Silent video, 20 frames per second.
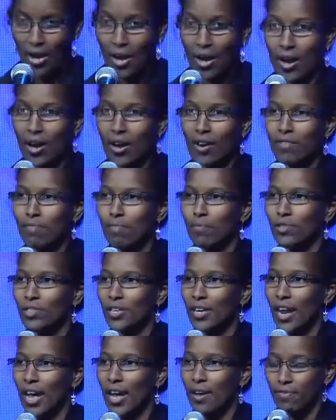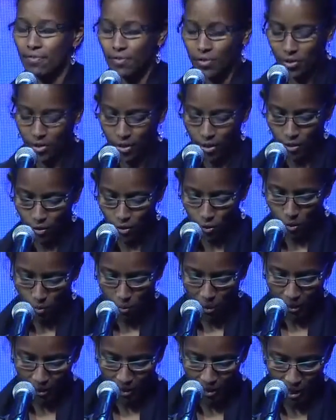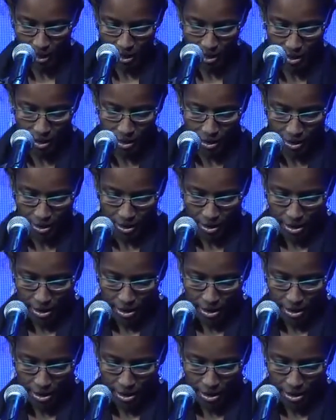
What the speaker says: have put an effort into maintaining